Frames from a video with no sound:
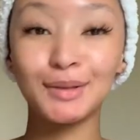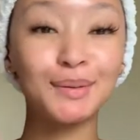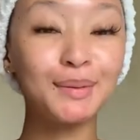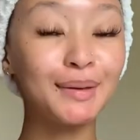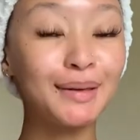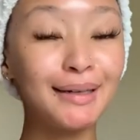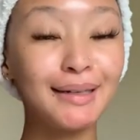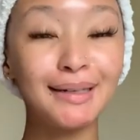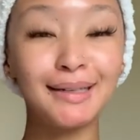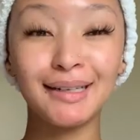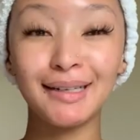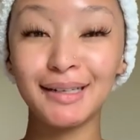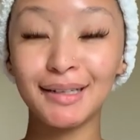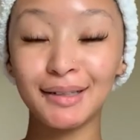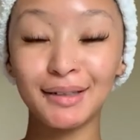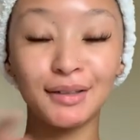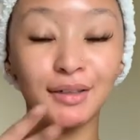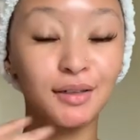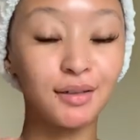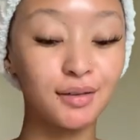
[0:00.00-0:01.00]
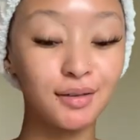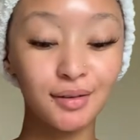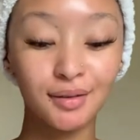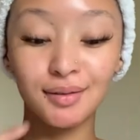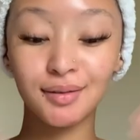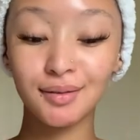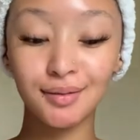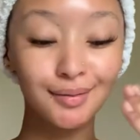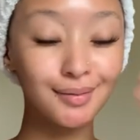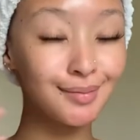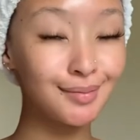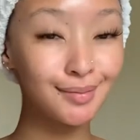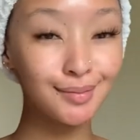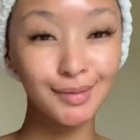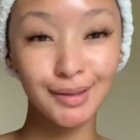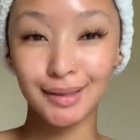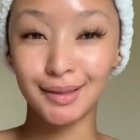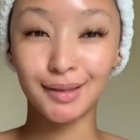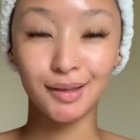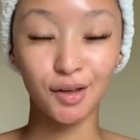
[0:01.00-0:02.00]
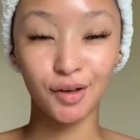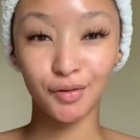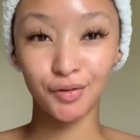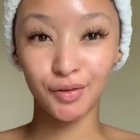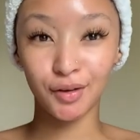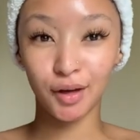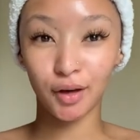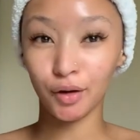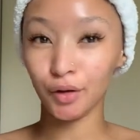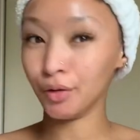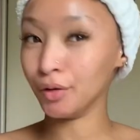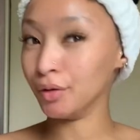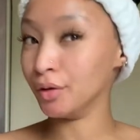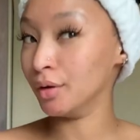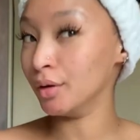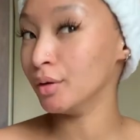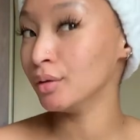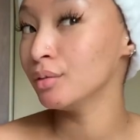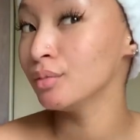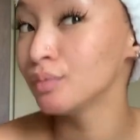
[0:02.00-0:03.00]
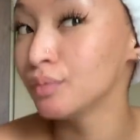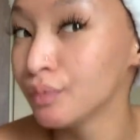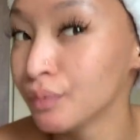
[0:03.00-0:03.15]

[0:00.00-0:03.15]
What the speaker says: clean, it's giving, you know.